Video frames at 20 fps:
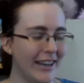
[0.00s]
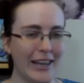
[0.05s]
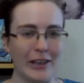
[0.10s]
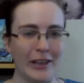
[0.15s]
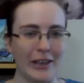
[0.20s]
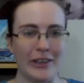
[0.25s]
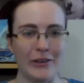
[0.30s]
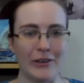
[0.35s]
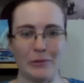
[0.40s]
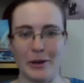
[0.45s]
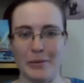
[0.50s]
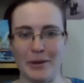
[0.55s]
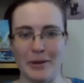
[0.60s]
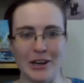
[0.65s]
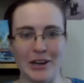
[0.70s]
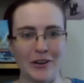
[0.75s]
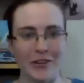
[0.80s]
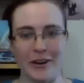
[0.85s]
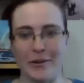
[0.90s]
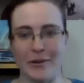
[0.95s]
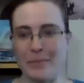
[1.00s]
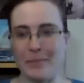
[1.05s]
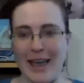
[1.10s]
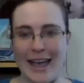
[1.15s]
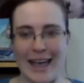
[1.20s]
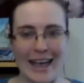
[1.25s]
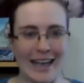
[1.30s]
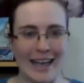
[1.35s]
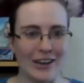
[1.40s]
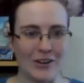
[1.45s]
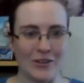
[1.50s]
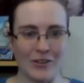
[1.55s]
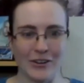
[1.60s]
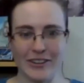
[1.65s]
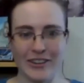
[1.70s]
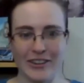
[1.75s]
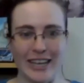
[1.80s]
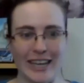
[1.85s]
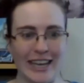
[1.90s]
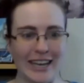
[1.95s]
a woman or a man, or
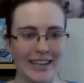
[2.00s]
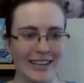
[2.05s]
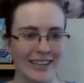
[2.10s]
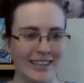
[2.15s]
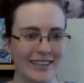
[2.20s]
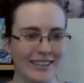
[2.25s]
like